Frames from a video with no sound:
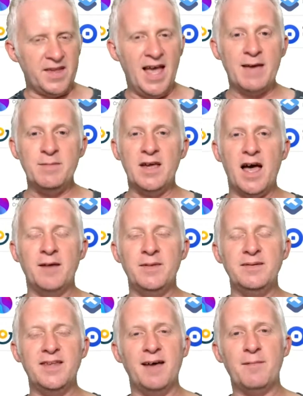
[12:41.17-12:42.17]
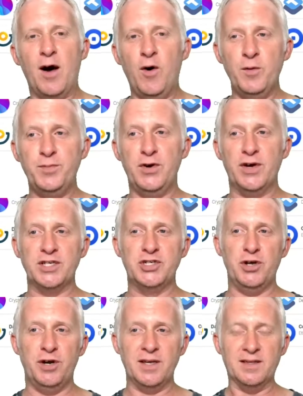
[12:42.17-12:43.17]
And in time, I hope you're
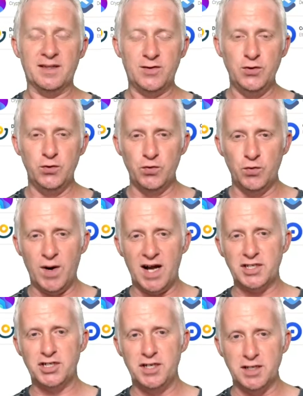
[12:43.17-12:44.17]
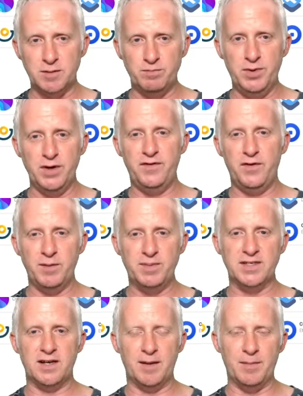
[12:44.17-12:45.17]
enjoying to watch this beautiful
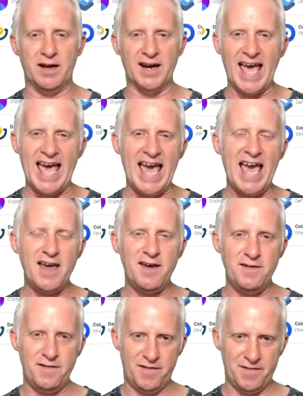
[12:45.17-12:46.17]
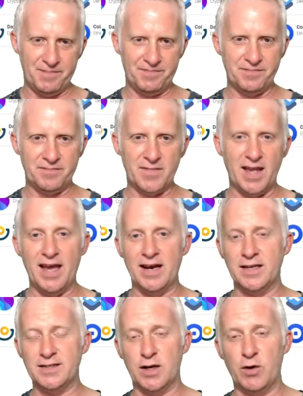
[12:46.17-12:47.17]
episode about Aave. And
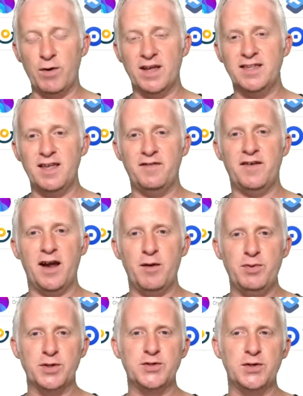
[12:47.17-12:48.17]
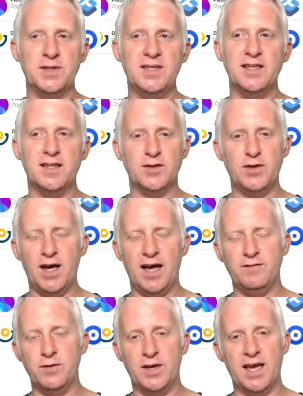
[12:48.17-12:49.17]
it's a great DeFi opportunity that you
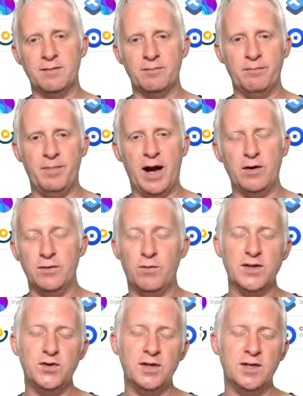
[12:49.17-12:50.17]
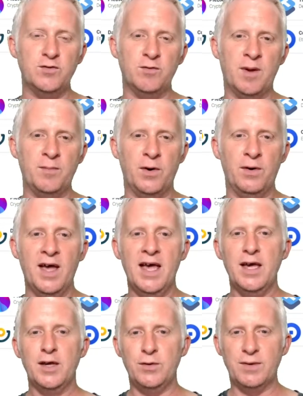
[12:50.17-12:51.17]
have. You can borrow. What you need to remember,
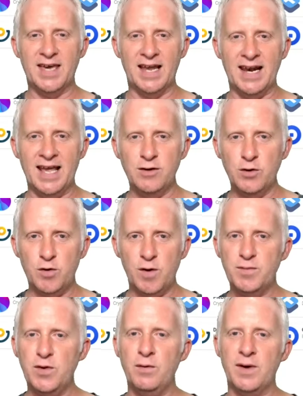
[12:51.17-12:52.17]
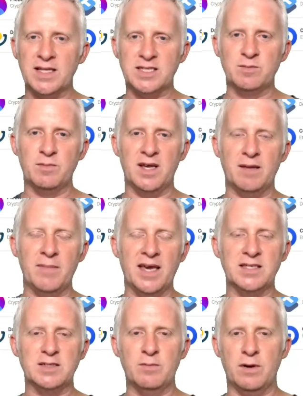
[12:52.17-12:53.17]
you can lend your crypto and
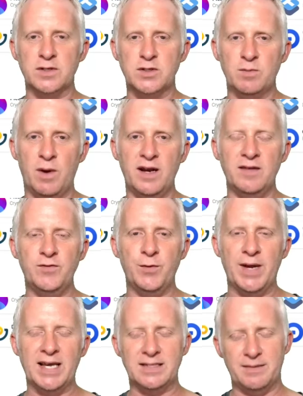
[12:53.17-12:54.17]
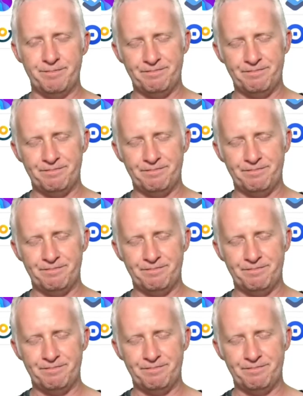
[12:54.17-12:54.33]
make small interest,